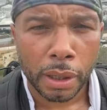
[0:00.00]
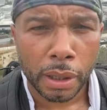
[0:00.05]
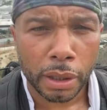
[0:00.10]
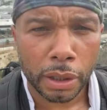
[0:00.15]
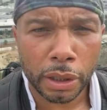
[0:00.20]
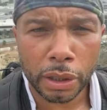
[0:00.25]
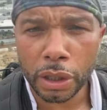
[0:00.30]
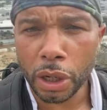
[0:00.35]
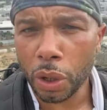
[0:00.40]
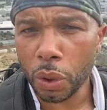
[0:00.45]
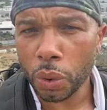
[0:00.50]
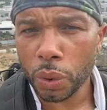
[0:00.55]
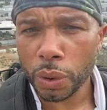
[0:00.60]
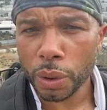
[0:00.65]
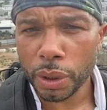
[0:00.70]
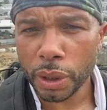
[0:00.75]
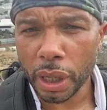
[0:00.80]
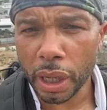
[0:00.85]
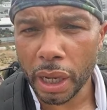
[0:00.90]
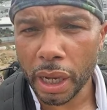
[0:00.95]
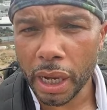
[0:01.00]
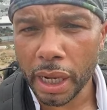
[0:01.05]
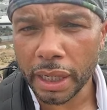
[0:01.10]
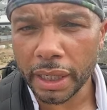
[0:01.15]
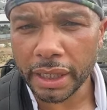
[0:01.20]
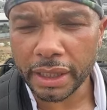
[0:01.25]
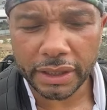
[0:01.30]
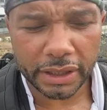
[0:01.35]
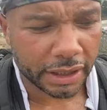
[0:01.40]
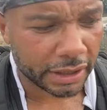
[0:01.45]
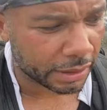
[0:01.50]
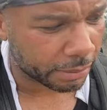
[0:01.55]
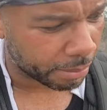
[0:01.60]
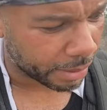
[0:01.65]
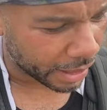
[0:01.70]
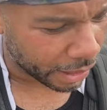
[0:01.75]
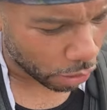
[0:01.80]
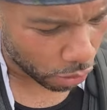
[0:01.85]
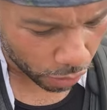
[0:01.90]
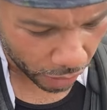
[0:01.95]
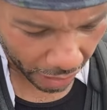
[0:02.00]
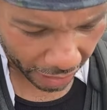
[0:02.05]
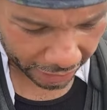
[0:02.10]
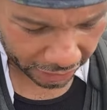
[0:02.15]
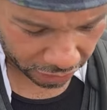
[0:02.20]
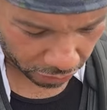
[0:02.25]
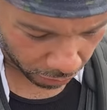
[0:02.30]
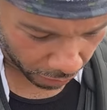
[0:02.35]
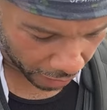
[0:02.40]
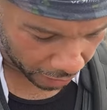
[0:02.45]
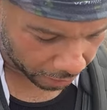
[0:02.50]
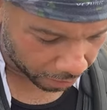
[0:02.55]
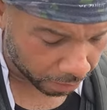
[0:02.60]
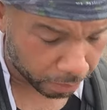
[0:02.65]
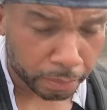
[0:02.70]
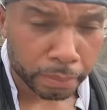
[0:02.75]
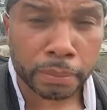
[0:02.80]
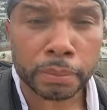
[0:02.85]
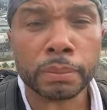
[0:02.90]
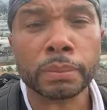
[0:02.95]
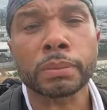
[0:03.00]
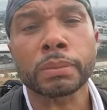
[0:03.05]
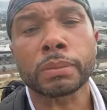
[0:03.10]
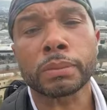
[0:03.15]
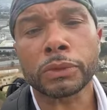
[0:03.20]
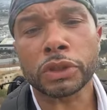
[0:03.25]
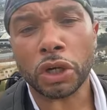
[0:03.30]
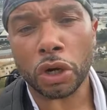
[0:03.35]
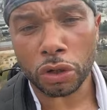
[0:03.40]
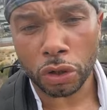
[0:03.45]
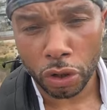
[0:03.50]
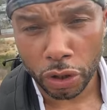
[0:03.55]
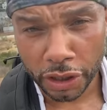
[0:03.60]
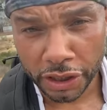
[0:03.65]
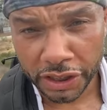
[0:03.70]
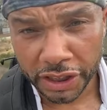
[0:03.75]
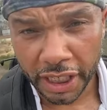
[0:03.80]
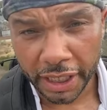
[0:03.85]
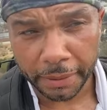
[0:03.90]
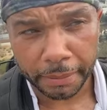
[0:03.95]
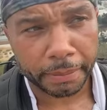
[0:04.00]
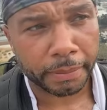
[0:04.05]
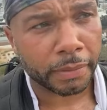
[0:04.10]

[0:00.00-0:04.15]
you know, he's this big old gangster, right? Talking all this shit.